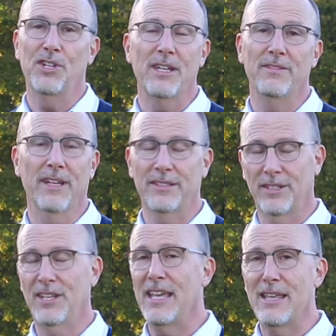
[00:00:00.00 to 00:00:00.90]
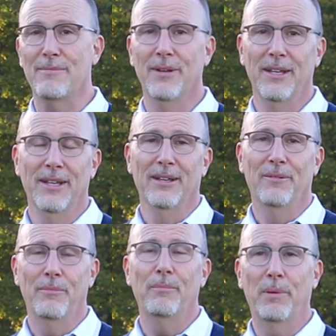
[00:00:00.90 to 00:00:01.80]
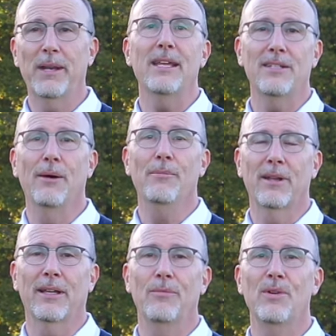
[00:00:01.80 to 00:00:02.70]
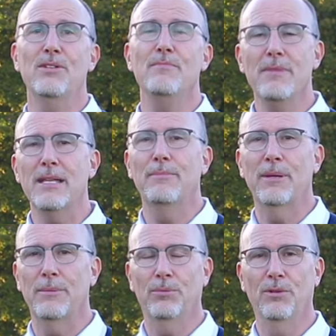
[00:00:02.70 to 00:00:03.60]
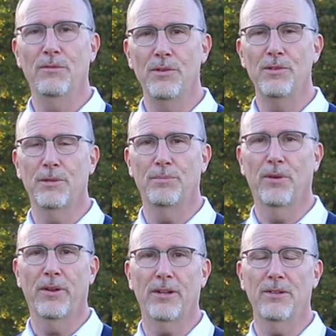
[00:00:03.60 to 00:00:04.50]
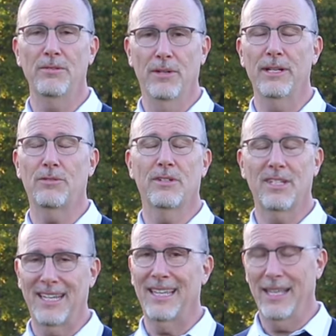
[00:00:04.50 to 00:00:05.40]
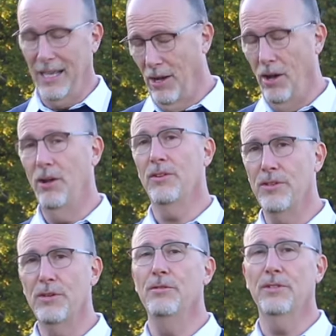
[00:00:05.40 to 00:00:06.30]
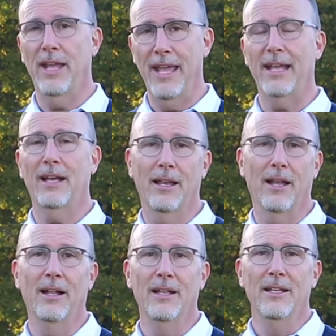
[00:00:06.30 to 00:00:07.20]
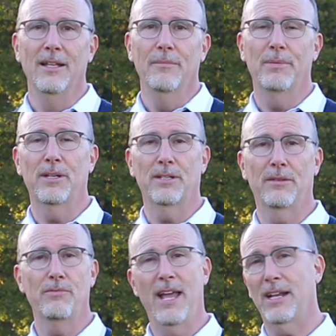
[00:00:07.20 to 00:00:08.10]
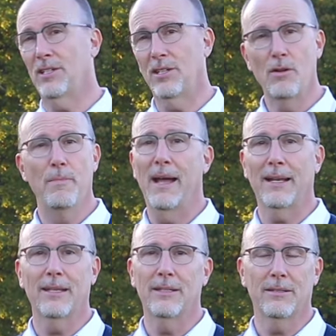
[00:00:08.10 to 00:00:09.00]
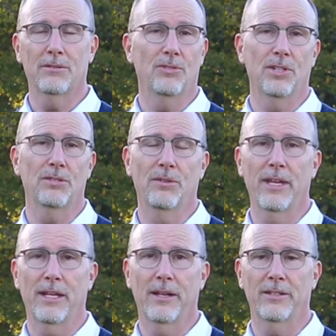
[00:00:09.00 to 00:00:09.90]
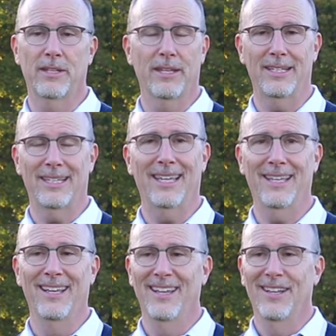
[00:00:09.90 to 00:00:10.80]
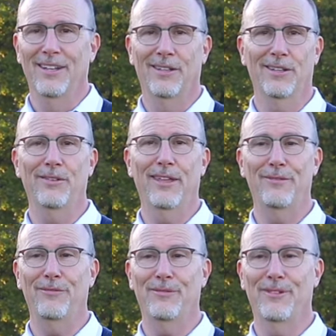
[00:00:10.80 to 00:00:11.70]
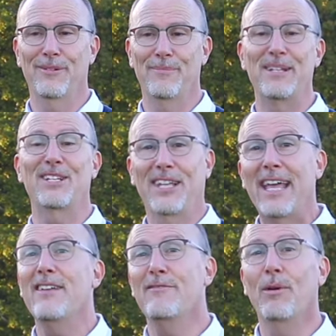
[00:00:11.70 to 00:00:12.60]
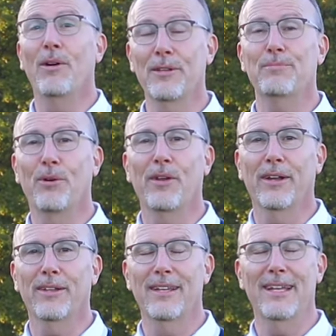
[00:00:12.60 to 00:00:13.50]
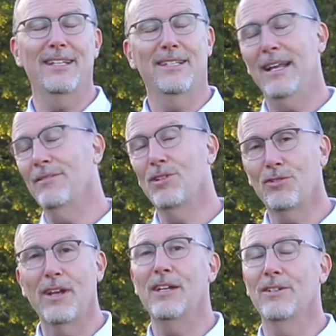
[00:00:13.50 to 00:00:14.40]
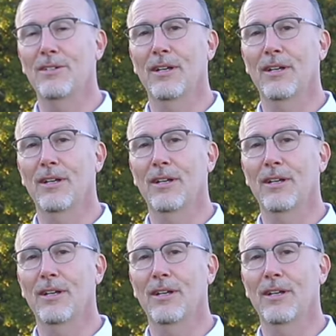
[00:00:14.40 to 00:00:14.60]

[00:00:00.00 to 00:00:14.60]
achieved as a team but it is humbling and when you meet people who've used the product who literally say they can't use hair colour because they react so badly to traditional hair colours and they say that they've been saved by this product. And it sounds strange,